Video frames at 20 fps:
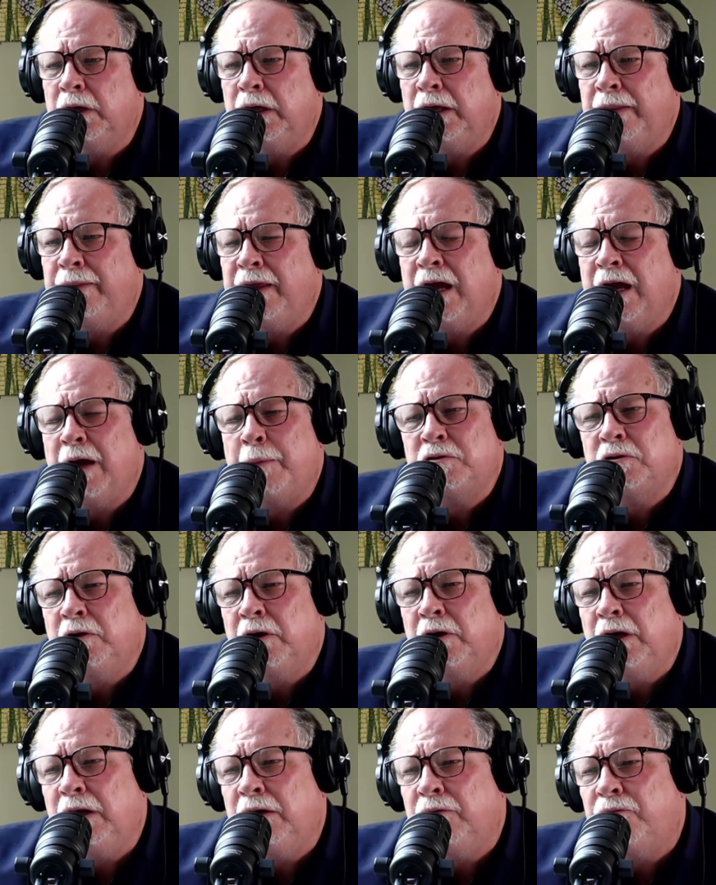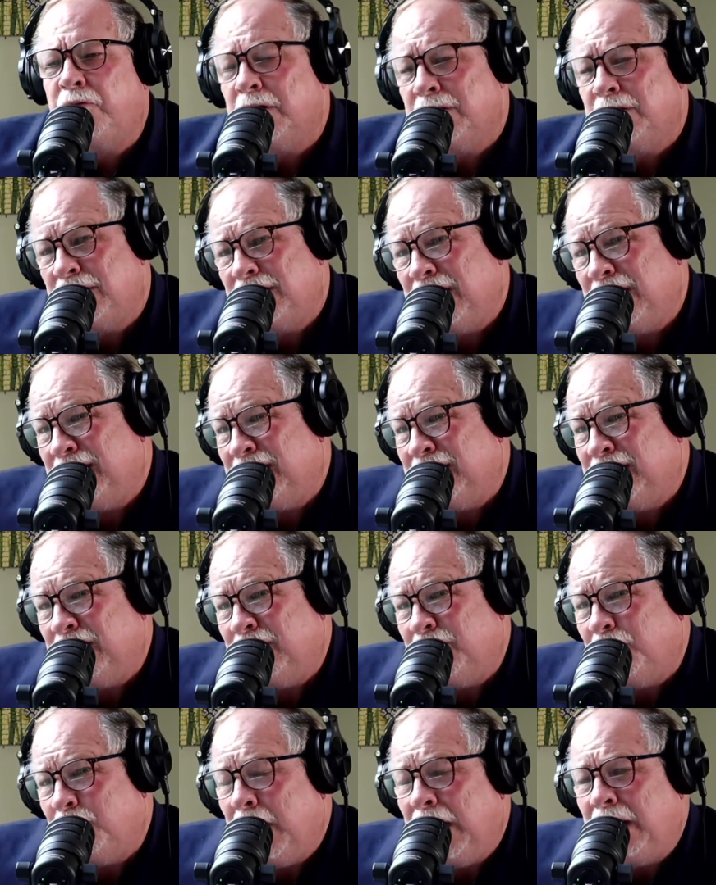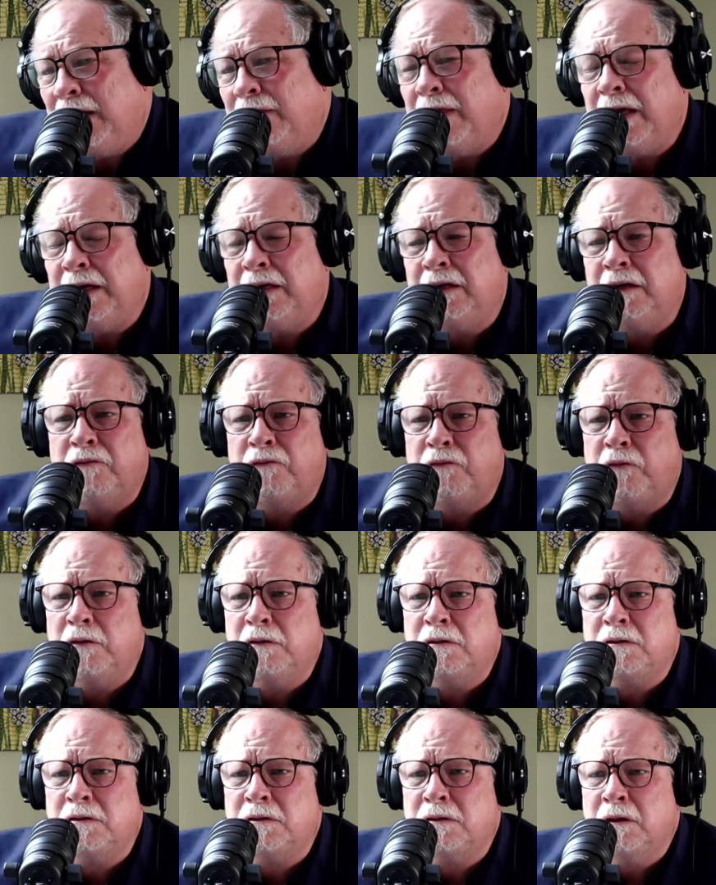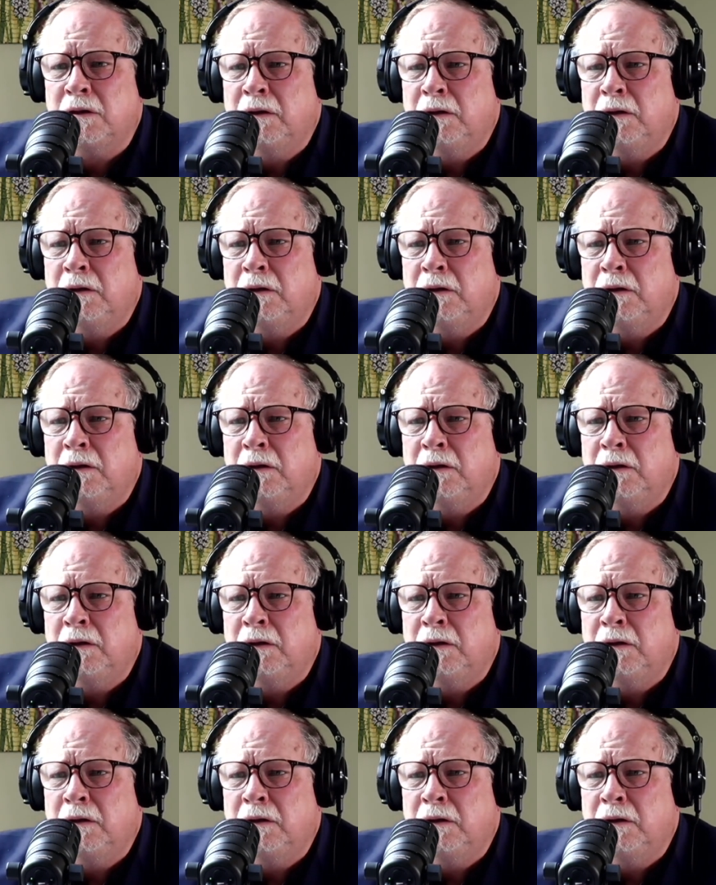and the opportunity for us to make that difference.